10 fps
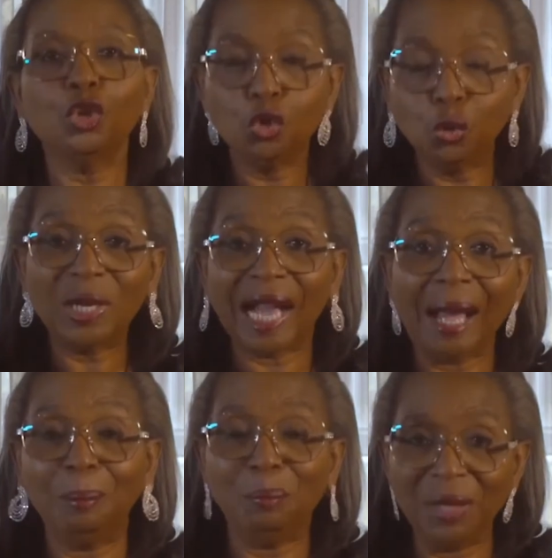You
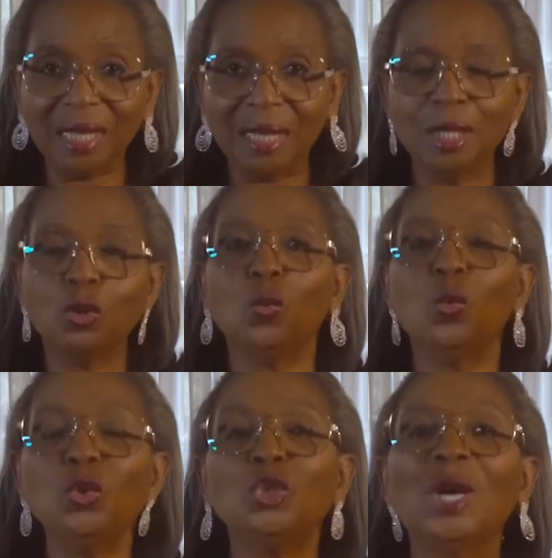can be
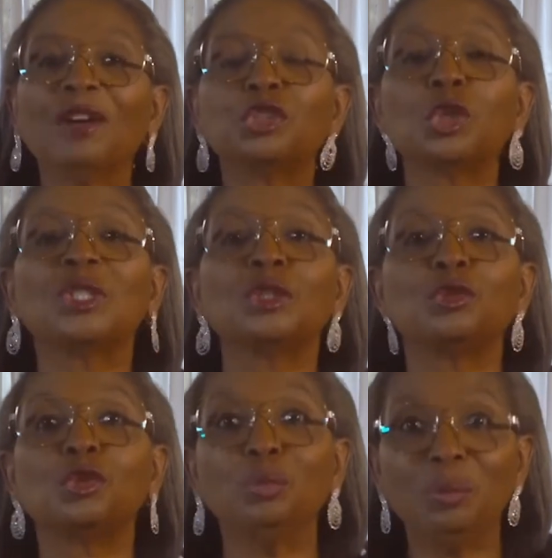who you have
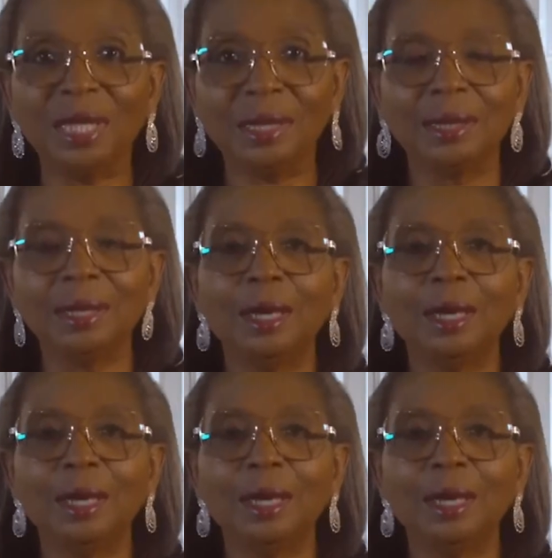chosen to be,